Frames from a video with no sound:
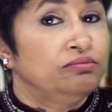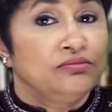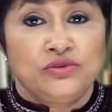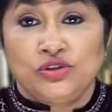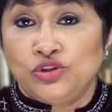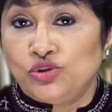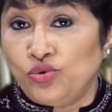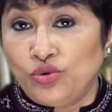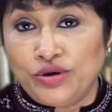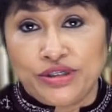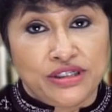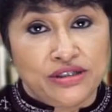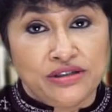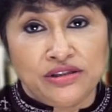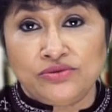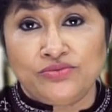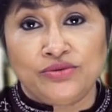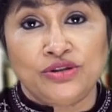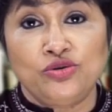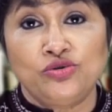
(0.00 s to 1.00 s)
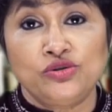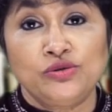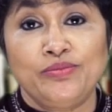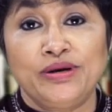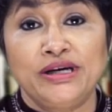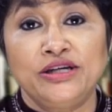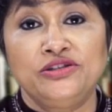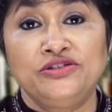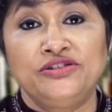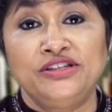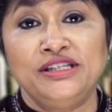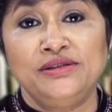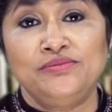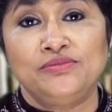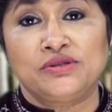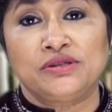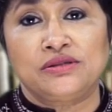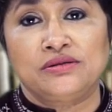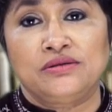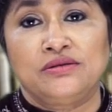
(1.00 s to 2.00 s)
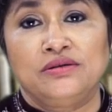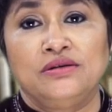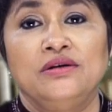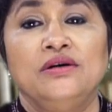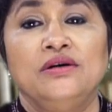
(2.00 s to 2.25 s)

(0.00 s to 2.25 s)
So it is with those big dreams.